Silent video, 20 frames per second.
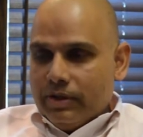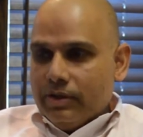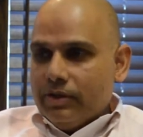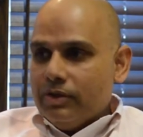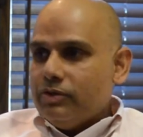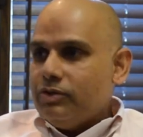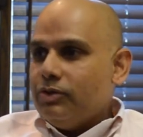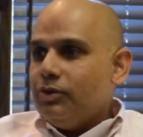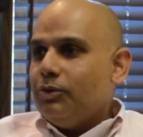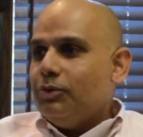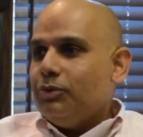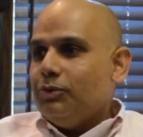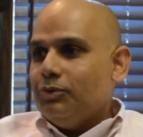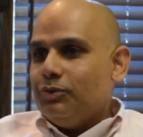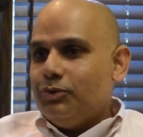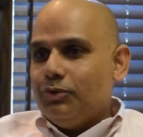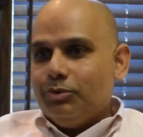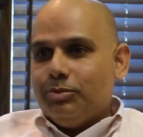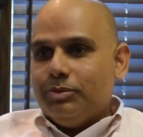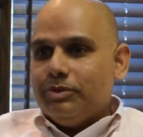So
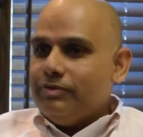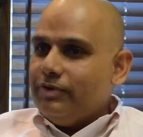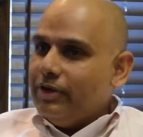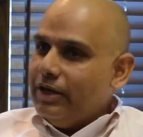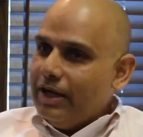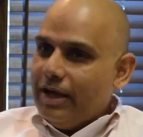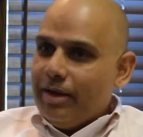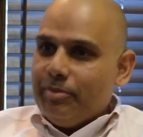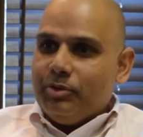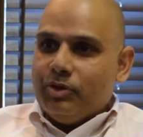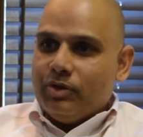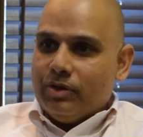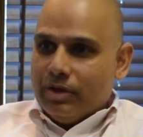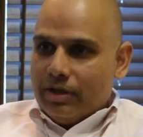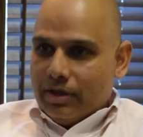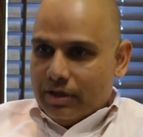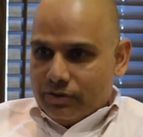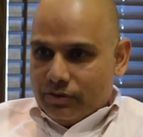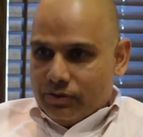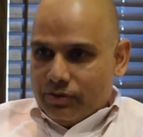YouTube is very happy to
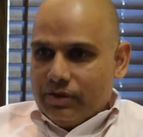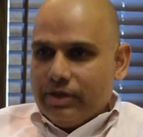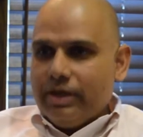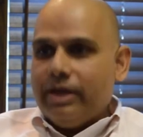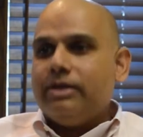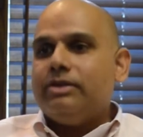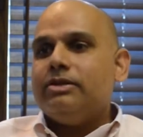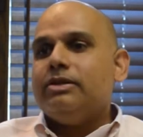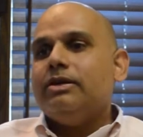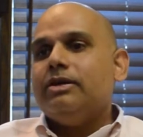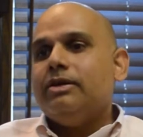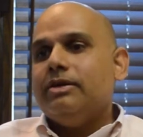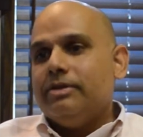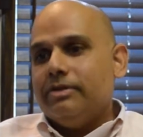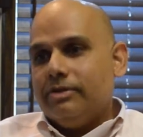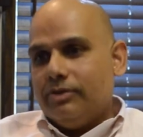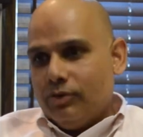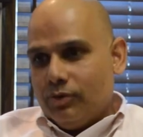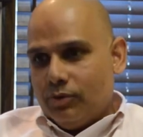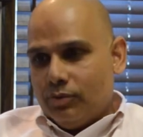collect your data and, you know,